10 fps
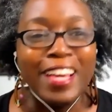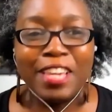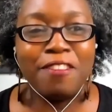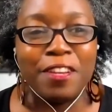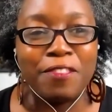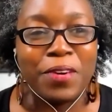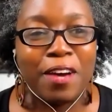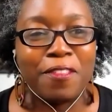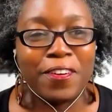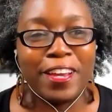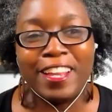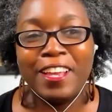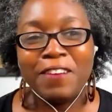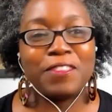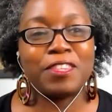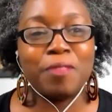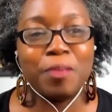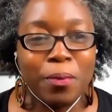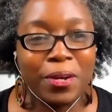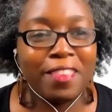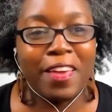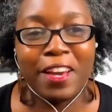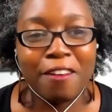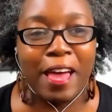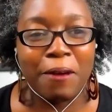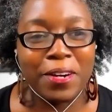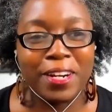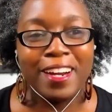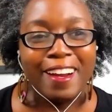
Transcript: even if you cover it with something pretty like a flower